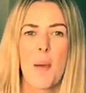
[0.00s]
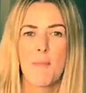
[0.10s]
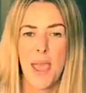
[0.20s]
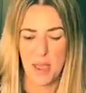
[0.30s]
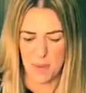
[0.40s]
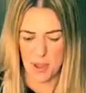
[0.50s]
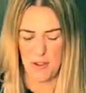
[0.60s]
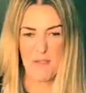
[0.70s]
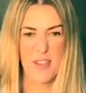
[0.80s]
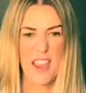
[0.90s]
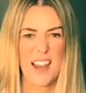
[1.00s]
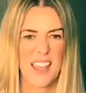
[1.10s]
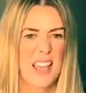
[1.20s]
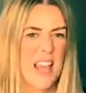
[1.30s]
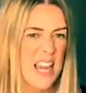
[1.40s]
Maybe you're
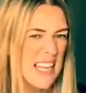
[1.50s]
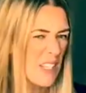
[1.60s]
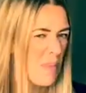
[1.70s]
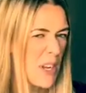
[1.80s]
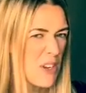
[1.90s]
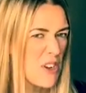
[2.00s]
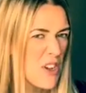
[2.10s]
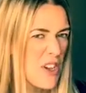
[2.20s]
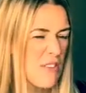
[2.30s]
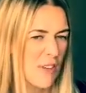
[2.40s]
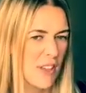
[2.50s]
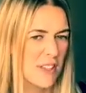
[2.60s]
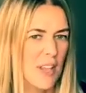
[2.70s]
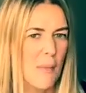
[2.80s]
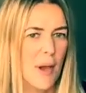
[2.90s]
feeling a little bit
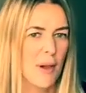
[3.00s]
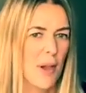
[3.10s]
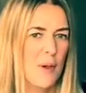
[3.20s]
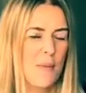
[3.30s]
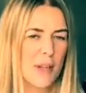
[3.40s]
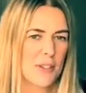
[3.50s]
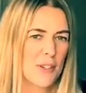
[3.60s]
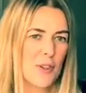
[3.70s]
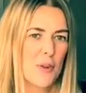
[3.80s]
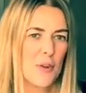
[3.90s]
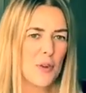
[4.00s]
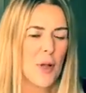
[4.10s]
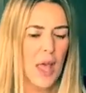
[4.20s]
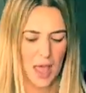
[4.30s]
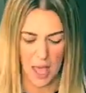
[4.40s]
nervous about going back to school.
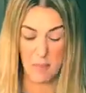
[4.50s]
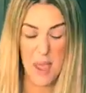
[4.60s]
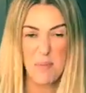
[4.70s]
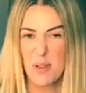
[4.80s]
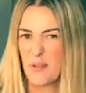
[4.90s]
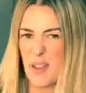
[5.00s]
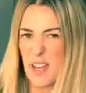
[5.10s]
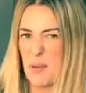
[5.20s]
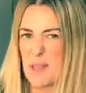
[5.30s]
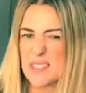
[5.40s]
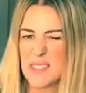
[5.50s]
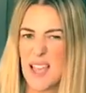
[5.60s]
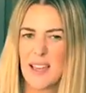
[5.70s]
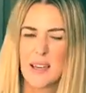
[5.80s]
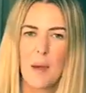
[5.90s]
And maybe you're feeling a bit
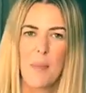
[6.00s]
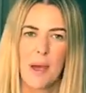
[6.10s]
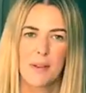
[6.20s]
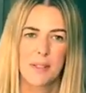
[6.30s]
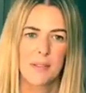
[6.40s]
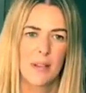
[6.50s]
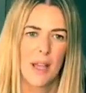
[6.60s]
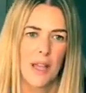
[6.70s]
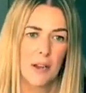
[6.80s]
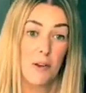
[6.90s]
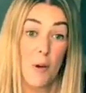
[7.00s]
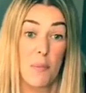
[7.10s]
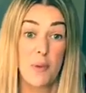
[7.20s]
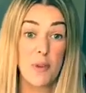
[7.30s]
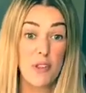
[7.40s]
sad about not
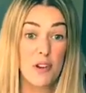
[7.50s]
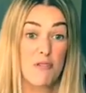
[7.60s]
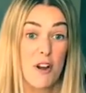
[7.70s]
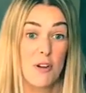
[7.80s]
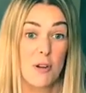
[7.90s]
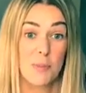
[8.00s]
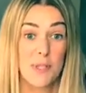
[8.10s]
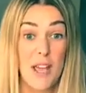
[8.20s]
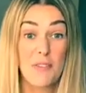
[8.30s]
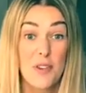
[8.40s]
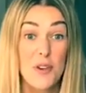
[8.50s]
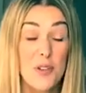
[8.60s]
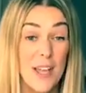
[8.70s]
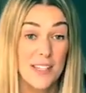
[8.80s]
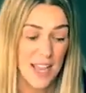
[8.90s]
being with your grown-ups after all
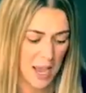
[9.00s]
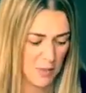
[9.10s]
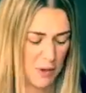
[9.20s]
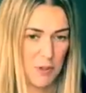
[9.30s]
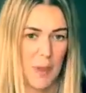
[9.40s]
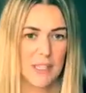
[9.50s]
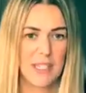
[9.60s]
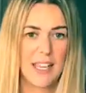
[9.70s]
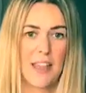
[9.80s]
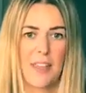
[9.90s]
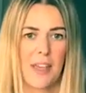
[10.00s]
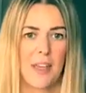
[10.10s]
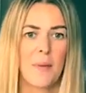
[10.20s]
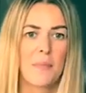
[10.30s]
that time you spent together.